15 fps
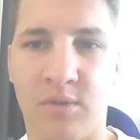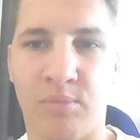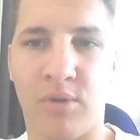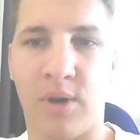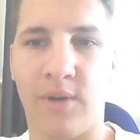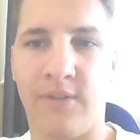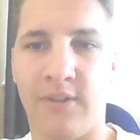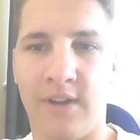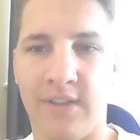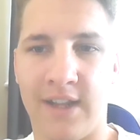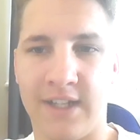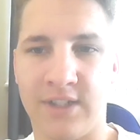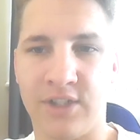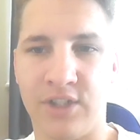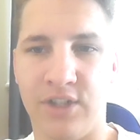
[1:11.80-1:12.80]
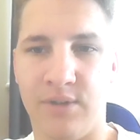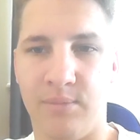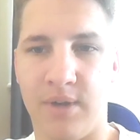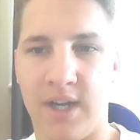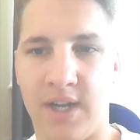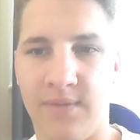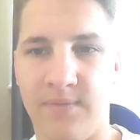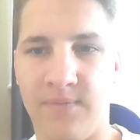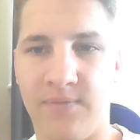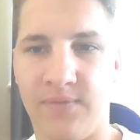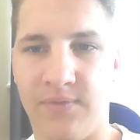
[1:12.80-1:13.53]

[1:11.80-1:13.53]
Could probably find that too, but...